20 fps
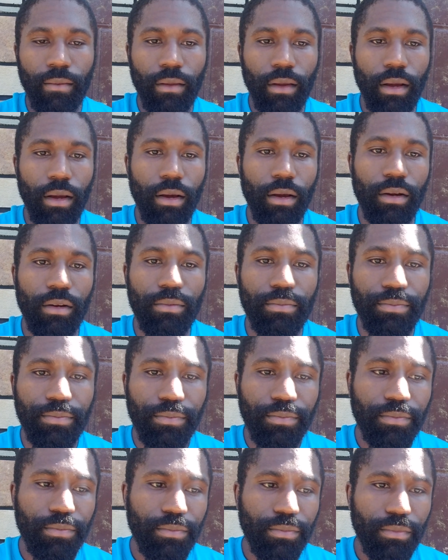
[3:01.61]
A lot
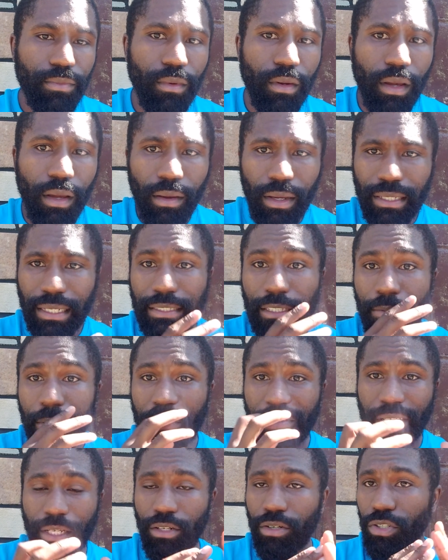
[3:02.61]
of times
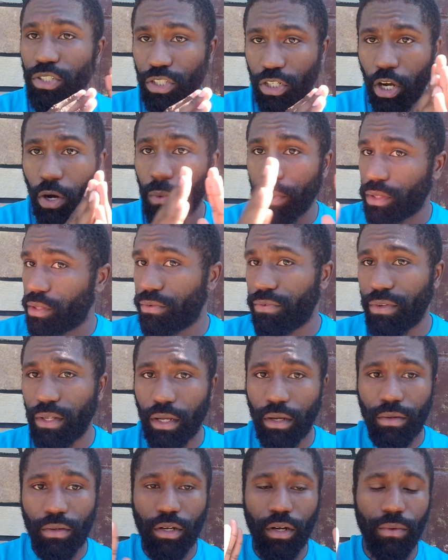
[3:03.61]
people say you should go with the
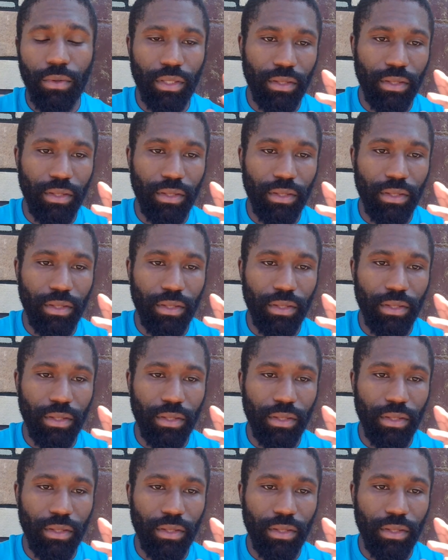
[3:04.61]
flow,